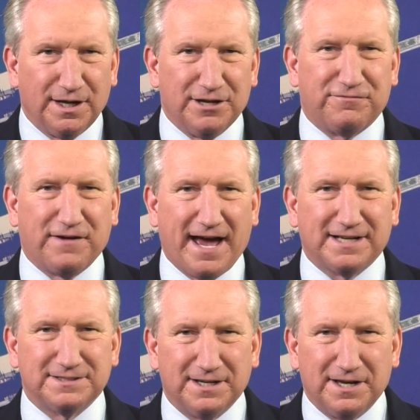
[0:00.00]
In
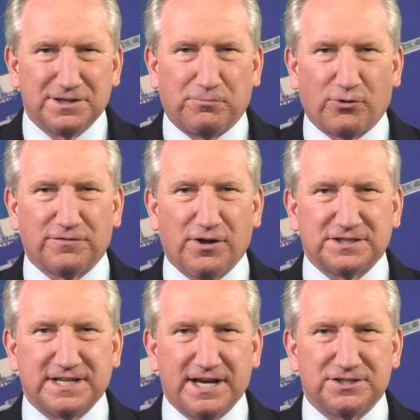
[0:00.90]
fact, the Port of
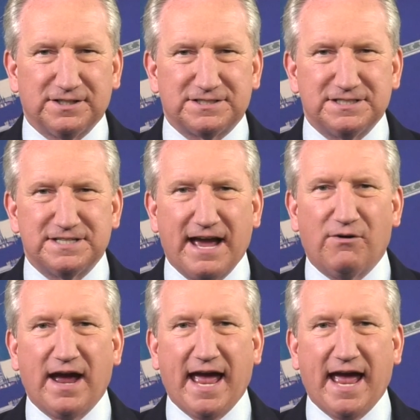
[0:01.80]
Los Angeles is now